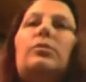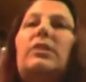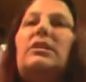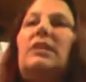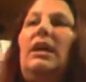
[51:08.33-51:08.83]

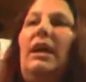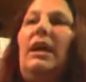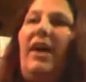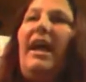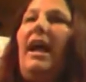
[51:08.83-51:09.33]
was
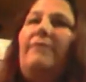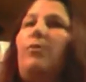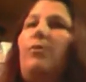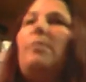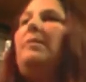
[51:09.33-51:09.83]
if I had
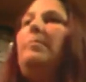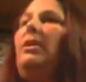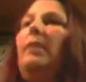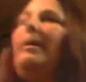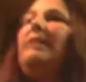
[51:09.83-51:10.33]
4 people
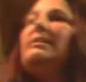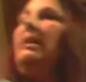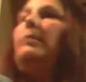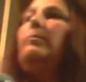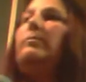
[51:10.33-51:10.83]
on my
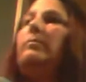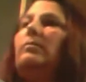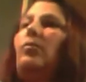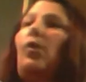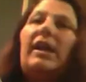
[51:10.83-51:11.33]
team
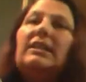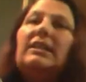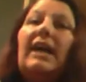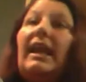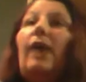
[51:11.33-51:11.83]
working
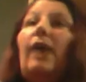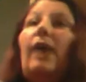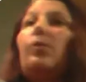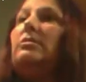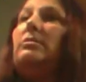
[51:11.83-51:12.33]
10
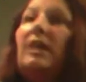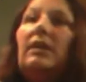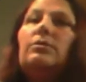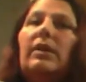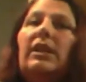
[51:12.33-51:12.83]
hours,
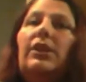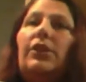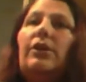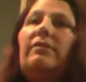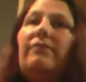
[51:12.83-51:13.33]
10, 20,
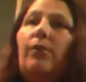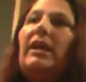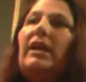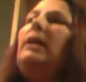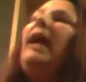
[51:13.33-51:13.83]
30,
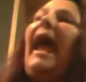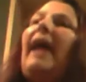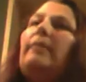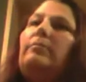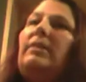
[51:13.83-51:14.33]
40,
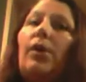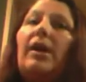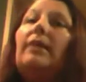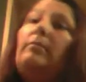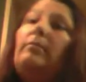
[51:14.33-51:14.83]
and me
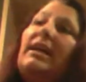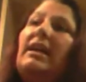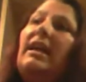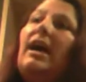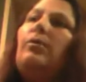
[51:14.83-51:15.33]
working my
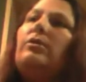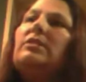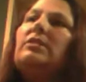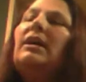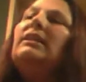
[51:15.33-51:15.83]
10 hours,
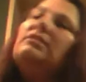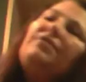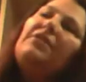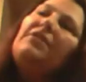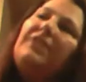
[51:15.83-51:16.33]
that's
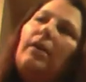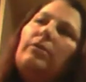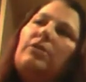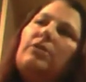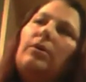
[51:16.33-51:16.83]
50
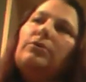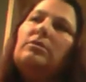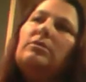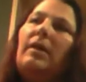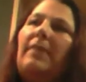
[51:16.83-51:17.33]
hours going
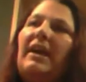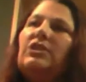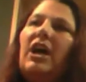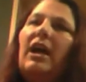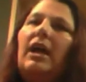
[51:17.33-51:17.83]
towards my
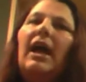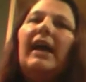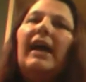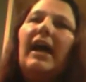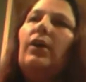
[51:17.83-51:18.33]
paycheck,
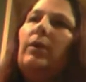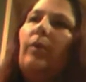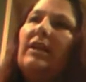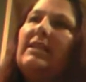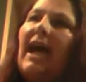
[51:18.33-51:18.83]
and I only
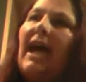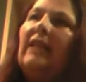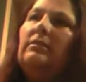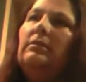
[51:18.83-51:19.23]
work 10.